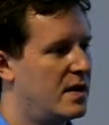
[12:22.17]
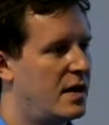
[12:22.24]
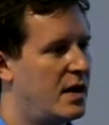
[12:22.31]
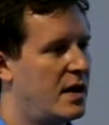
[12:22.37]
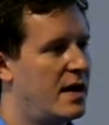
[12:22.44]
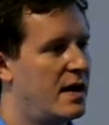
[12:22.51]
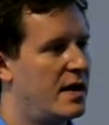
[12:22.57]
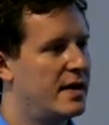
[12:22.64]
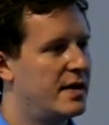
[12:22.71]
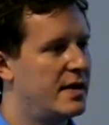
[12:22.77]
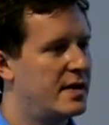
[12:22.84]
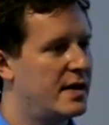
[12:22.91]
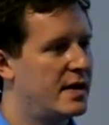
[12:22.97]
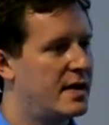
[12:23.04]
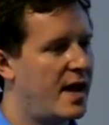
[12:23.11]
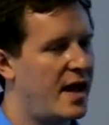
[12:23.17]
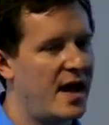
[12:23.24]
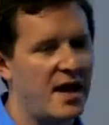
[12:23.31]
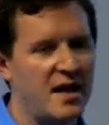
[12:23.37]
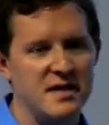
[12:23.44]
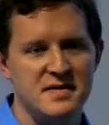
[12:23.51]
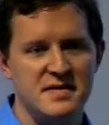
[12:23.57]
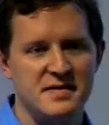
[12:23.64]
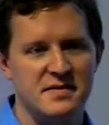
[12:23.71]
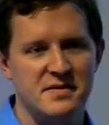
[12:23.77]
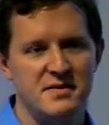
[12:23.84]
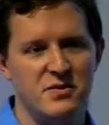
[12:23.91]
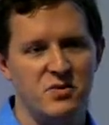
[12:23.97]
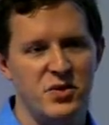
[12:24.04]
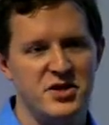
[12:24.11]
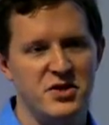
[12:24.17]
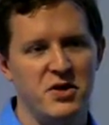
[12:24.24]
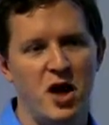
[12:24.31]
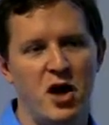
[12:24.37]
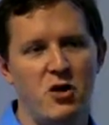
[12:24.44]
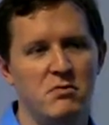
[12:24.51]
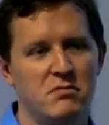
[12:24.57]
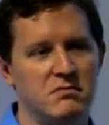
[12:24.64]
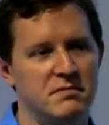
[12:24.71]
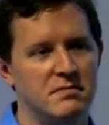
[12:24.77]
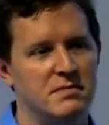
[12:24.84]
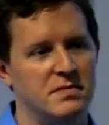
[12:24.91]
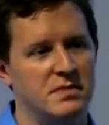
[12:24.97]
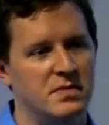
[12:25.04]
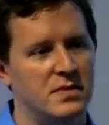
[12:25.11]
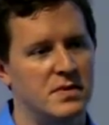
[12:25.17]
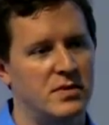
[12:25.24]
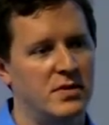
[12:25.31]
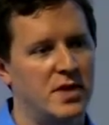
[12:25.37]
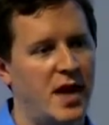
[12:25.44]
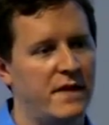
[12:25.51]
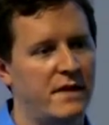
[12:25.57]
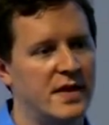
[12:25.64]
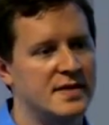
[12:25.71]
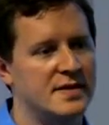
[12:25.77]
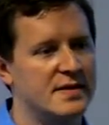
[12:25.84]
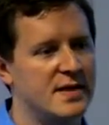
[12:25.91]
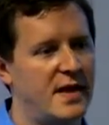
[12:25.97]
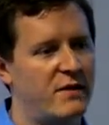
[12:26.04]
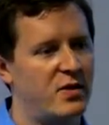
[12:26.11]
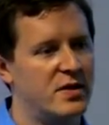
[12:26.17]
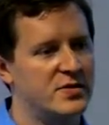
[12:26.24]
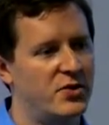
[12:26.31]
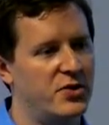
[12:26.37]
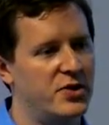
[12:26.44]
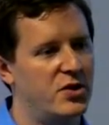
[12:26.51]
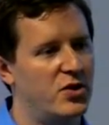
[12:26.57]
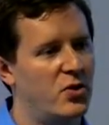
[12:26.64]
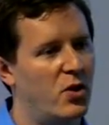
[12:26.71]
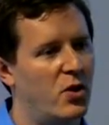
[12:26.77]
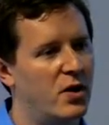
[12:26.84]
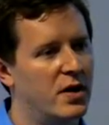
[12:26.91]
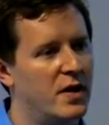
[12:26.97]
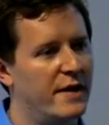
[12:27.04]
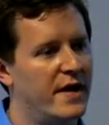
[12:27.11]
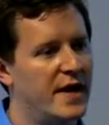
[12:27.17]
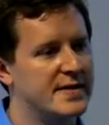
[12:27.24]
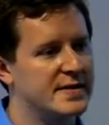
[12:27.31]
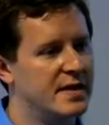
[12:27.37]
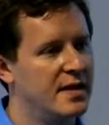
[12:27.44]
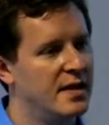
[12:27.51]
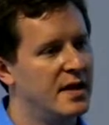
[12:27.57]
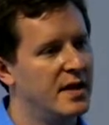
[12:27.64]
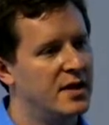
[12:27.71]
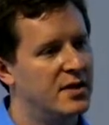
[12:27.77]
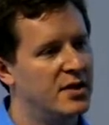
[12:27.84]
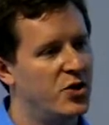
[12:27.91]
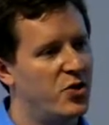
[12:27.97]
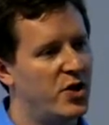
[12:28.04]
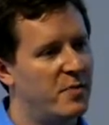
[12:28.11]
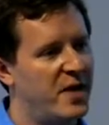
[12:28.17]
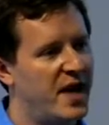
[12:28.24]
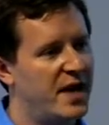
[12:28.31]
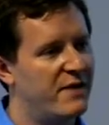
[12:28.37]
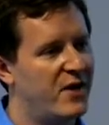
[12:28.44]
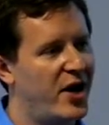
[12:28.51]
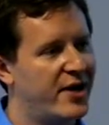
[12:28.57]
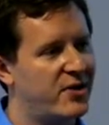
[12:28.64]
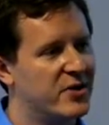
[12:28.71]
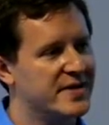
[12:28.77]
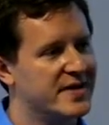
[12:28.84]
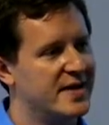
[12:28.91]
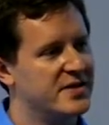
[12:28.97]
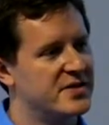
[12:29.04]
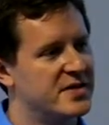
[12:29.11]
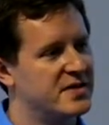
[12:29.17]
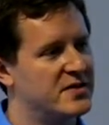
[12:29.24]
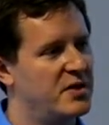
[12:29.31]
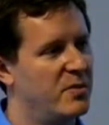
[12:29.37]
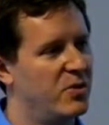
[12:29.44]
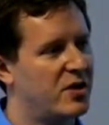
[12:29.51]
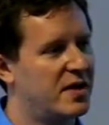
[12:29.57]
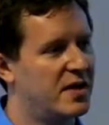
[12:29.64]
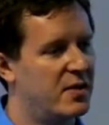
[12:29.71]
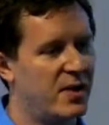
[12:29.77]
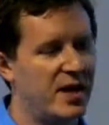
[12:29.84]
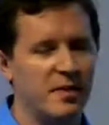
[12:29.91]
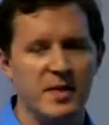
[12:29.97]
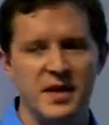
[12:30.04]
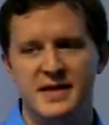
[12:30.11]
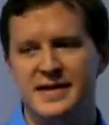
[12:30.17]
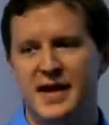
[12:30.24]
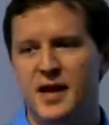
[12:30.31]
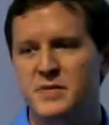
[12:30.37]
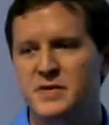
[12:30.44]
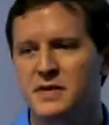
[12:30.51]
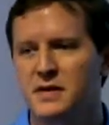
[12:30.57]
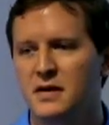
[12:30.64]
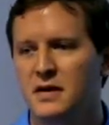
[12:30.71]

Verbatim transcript: Uh, and would you know? Not unless the software told you or unless you had paid very close attention to the book and had read it many times.